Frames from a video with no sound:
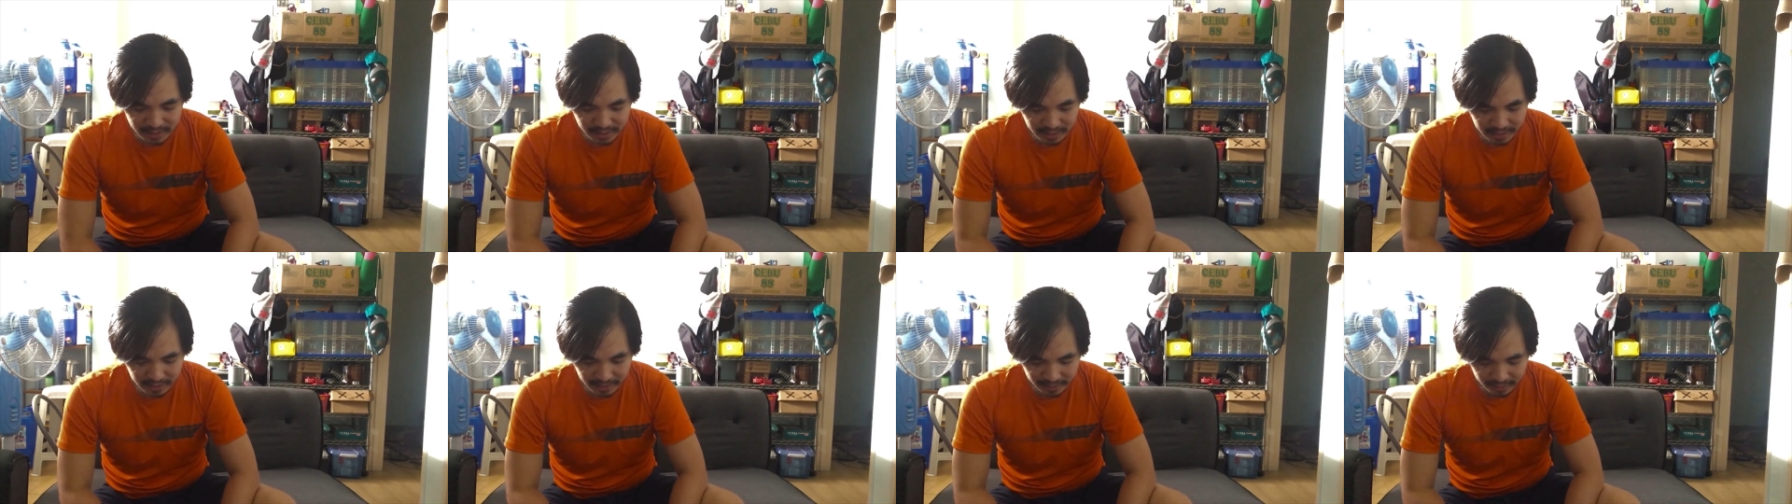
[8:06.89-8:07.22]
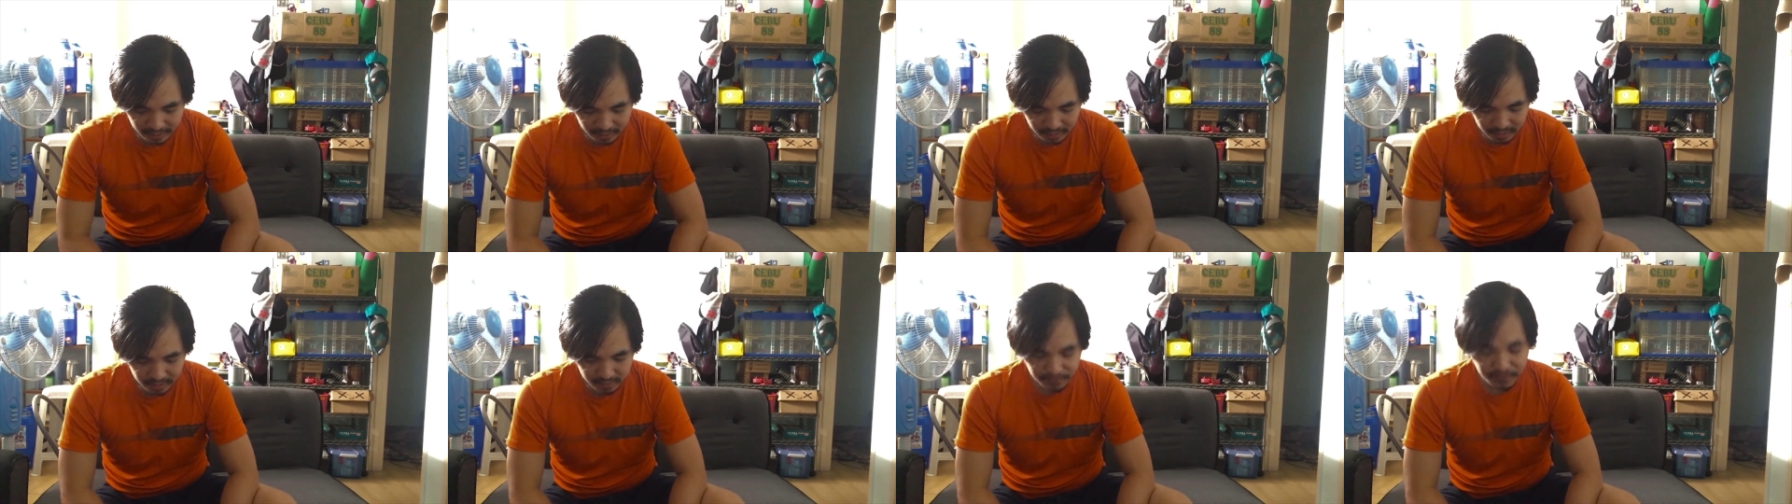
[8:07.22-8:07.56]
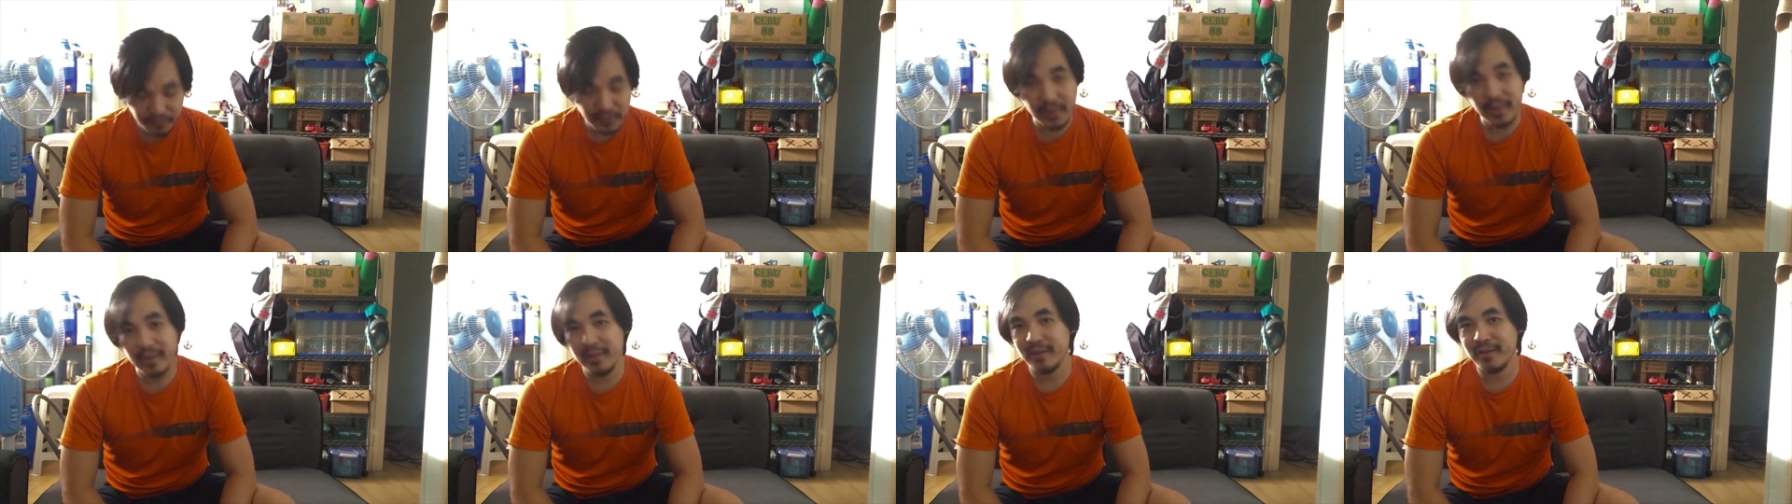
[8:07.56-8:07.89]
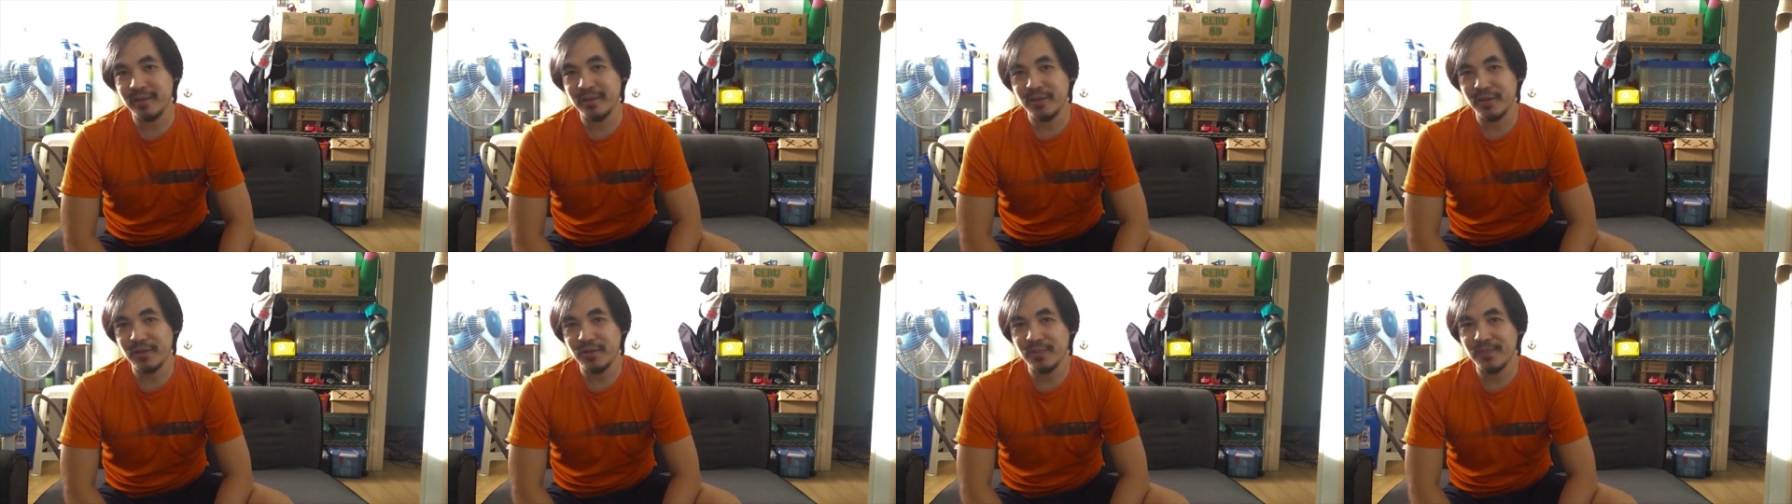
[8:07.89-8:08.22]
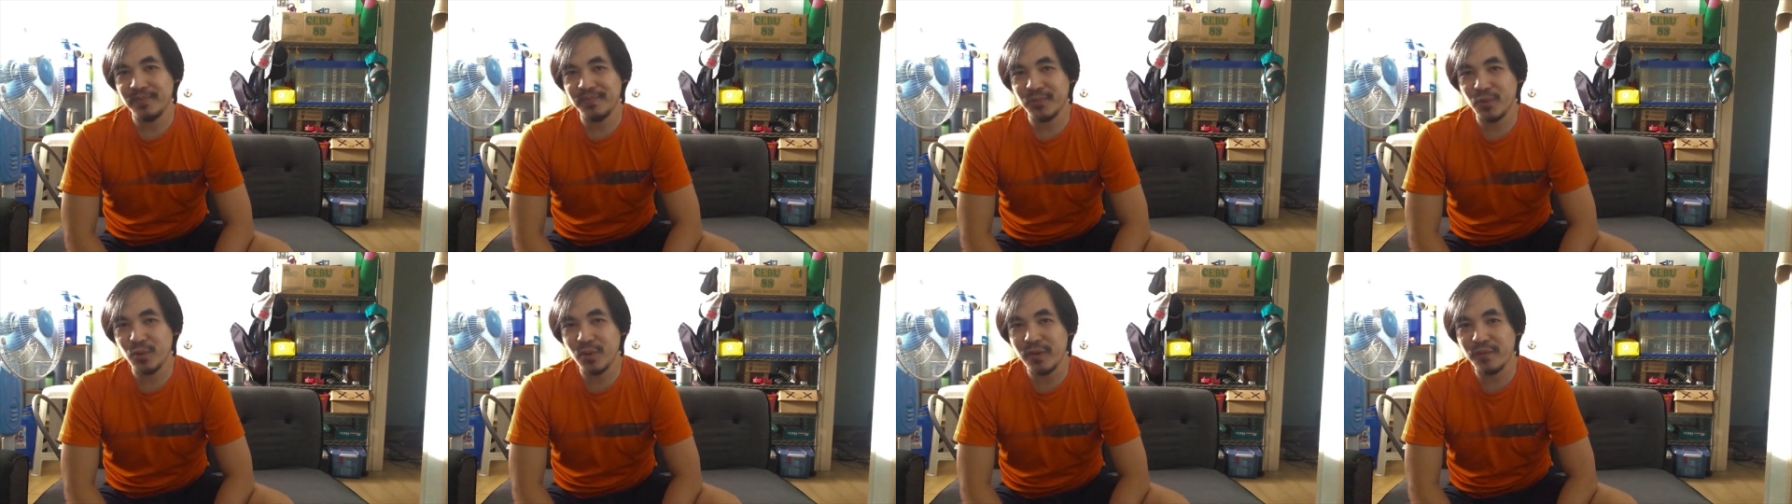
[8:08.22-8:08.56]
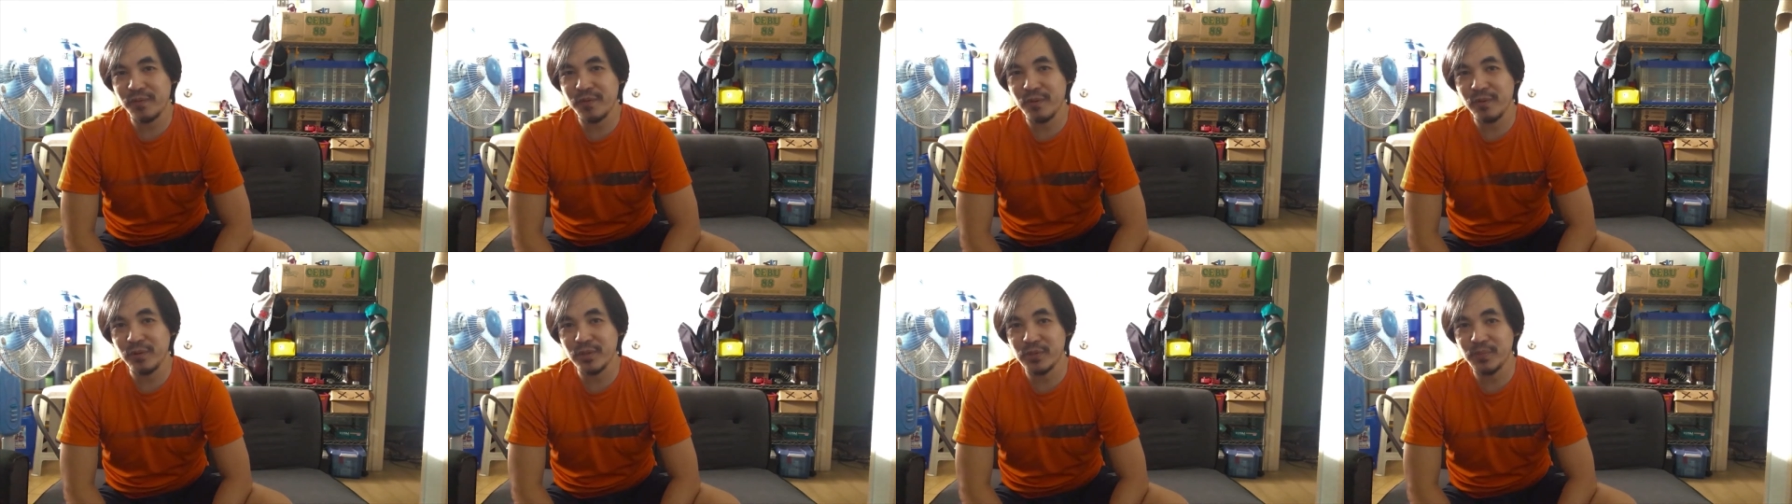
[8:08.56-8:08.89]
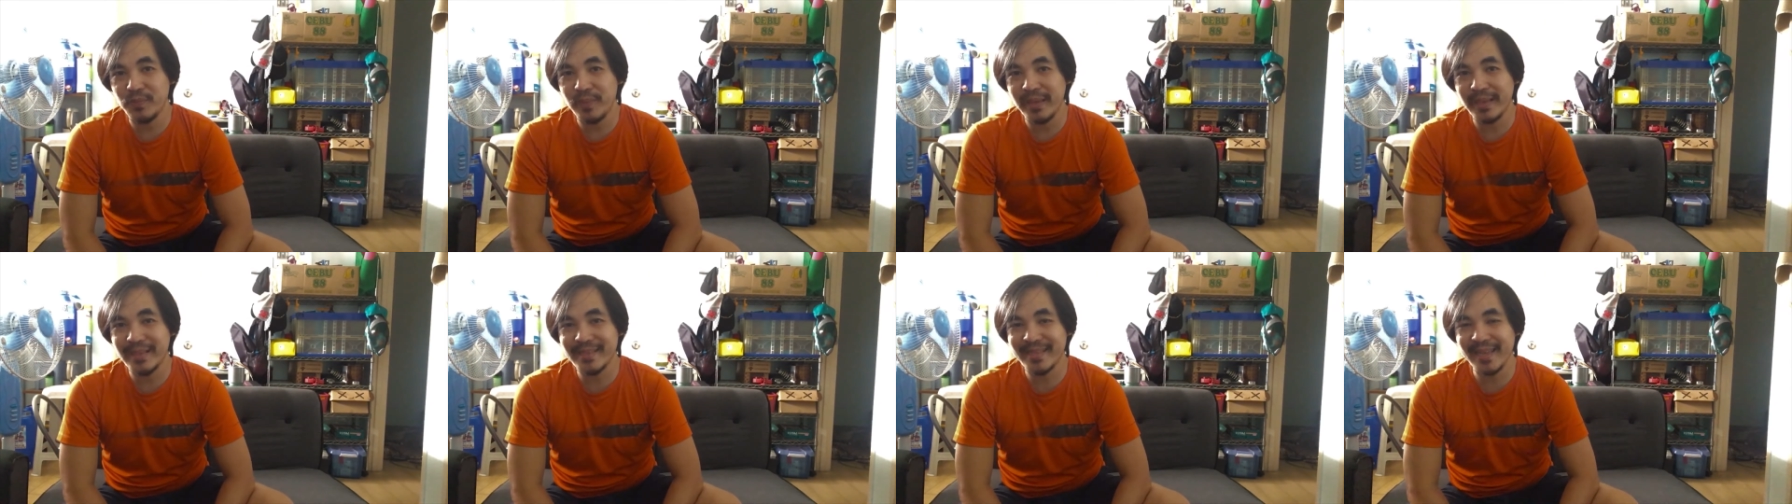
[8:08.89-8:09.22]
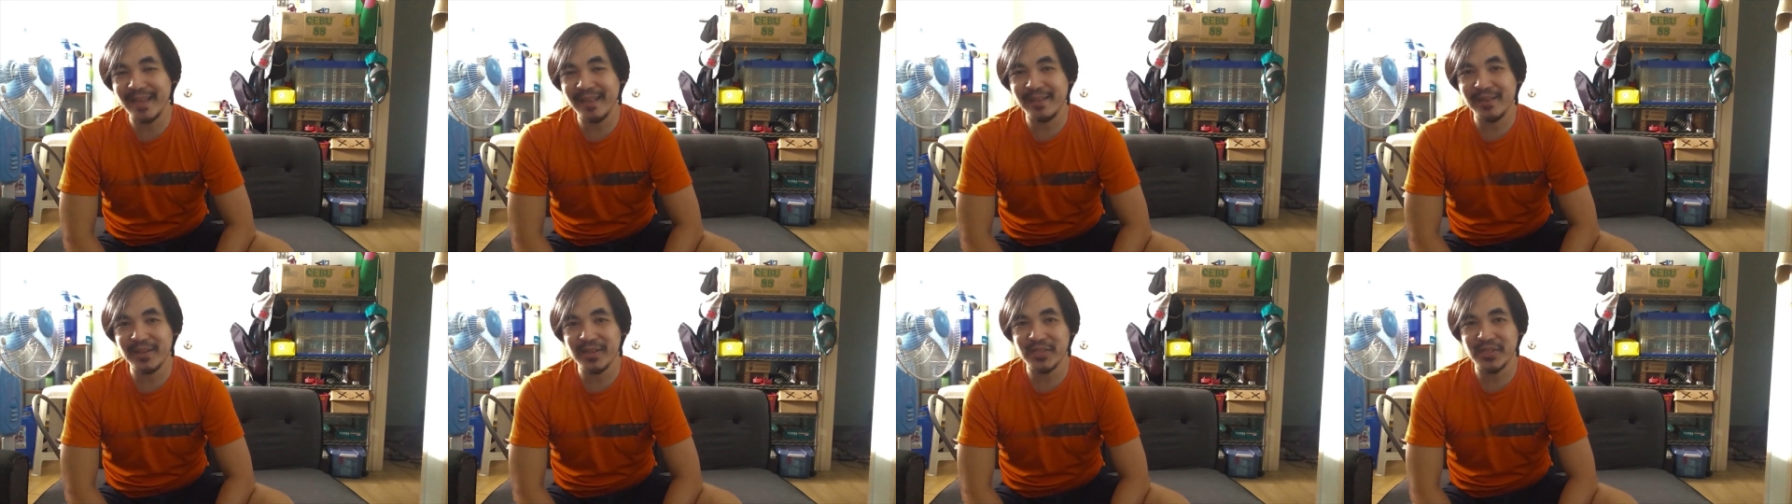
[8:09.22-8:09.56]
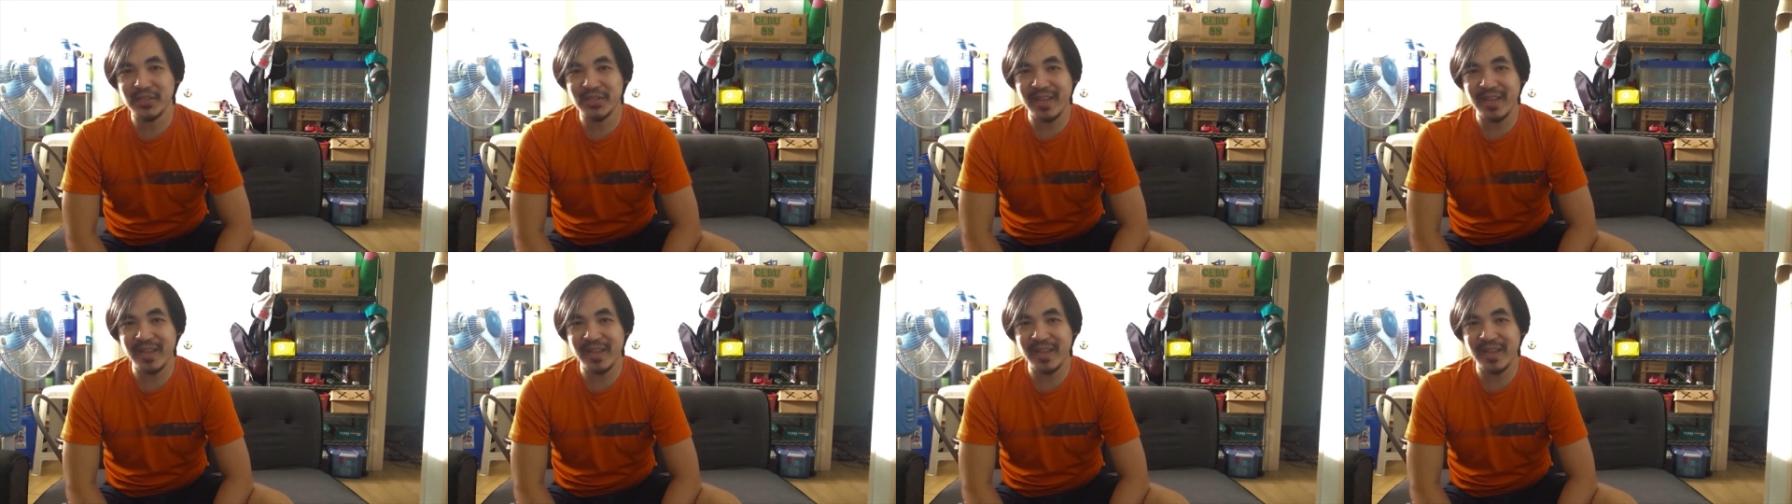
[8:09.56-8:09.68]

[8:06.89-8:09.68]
like, one of those big sellers.